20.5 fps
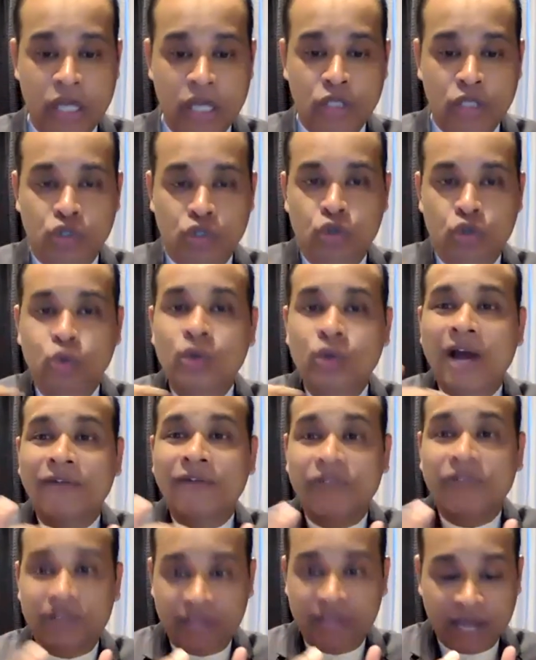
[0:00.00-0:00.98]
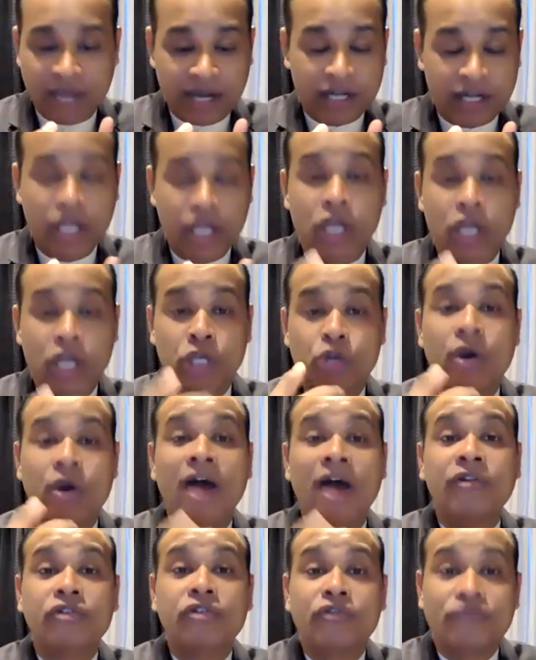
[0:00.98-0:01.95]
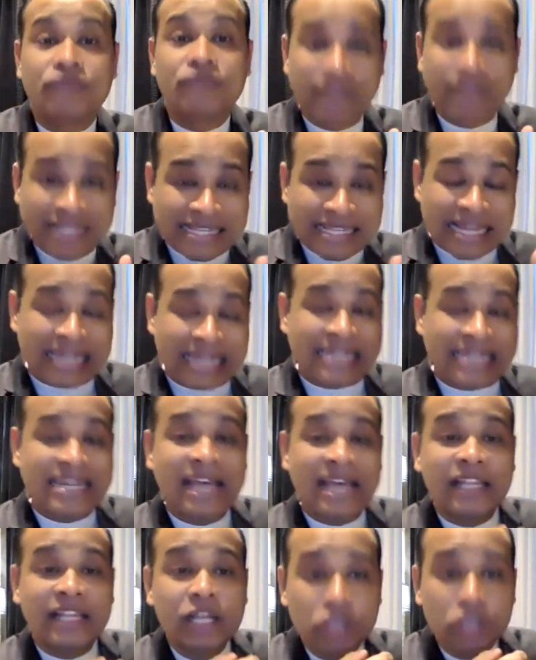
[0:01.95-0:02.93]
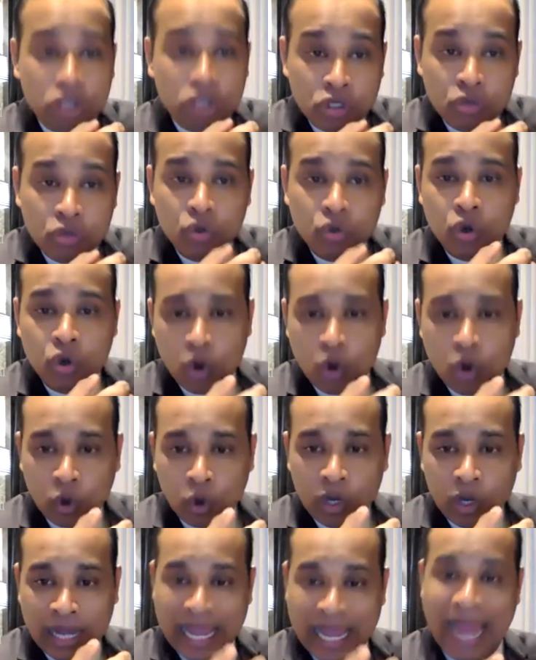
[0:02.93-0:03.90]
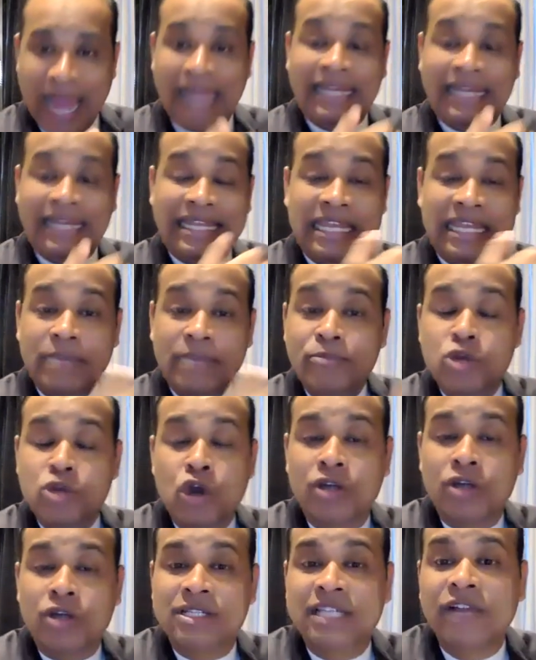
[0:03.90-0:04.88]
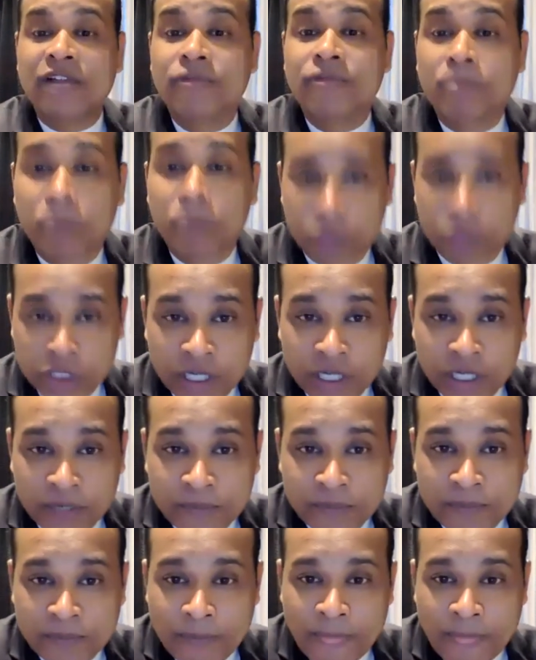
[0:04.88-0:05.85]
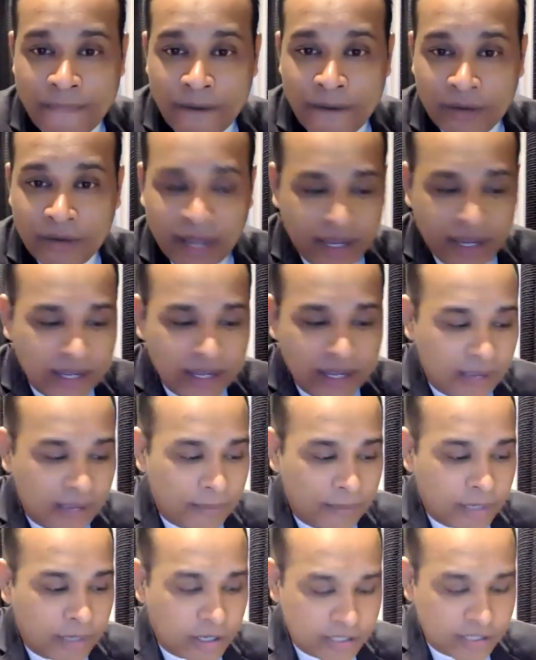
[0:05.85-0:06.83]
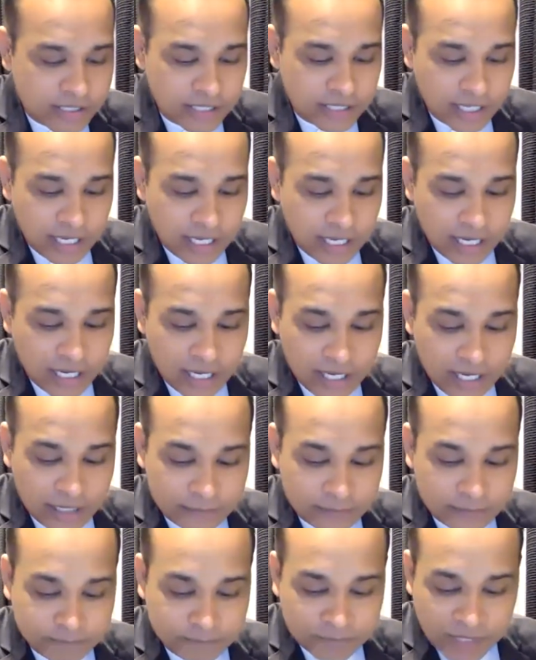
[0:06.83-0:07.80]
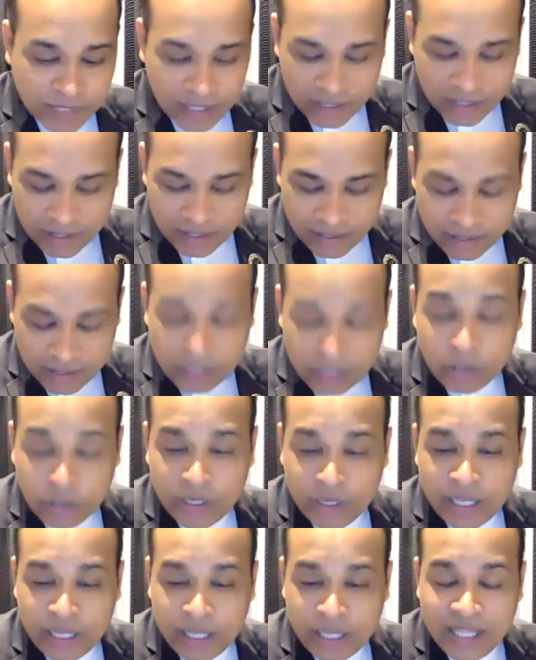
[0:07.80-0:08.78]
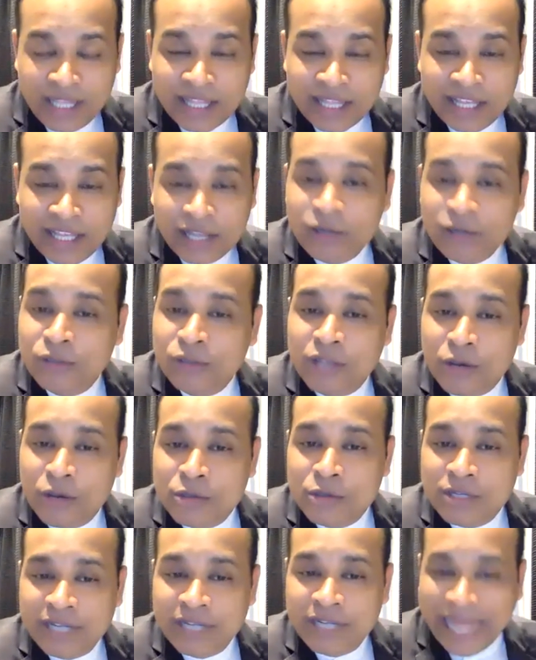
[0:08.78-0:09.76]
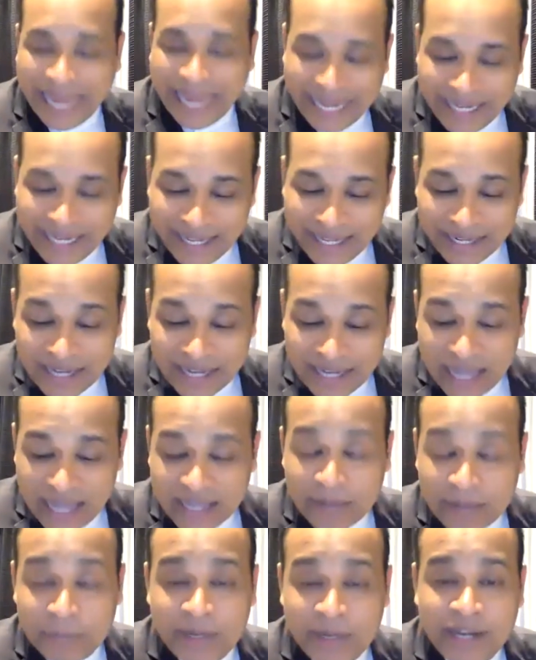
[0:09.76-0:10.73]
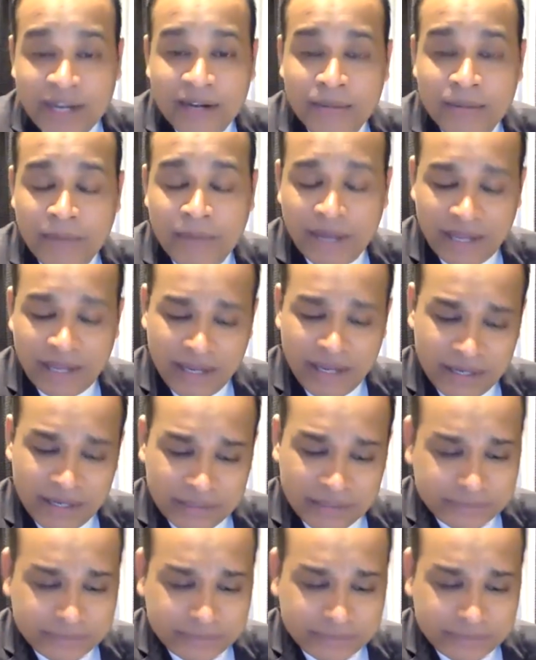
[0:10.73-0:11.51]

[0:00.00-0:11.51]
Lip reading: Soon after that, you have to fix another new goal and keep yourself pushing. Okay, because in the year 2018, I completed my